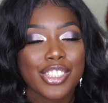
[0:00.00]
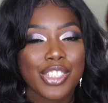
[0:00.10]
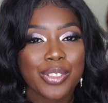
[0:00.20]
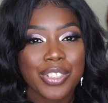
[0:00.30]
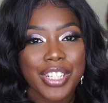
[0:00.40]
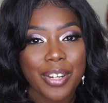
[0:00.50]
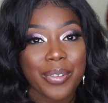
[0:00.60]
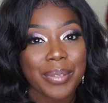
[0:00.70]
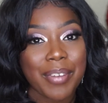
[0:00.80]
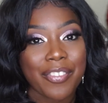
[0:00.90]
to share
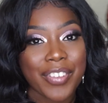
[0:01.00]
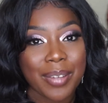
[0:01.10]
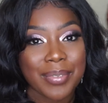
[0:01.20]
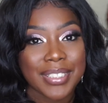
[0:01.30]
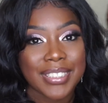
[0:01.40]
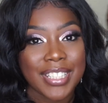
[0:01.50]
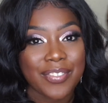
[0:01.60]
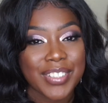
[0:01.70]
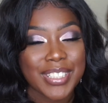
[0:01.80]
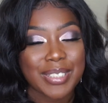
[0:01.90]
with my fabulous
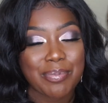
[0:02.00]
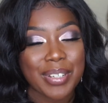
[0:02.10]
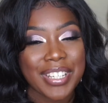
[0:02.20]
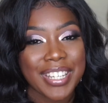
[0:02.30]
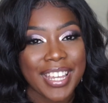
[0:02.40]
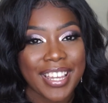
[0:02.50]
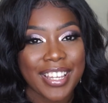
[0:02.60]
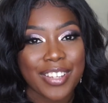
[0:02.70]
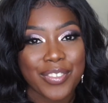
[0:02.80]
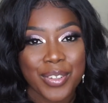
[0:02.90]
divas but yeah
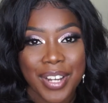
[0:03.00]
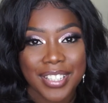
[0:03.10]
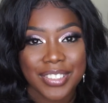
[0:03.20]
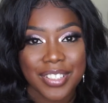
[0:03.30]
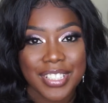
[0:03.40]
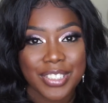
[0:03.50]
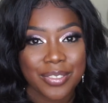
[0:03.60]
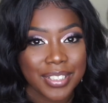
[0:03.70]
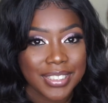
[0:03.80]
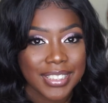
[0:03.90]
if you guys are
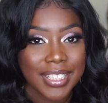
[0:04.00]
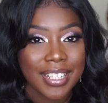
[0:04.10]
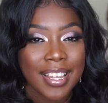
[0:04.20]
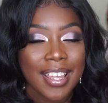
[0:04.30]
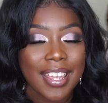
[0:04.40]
interested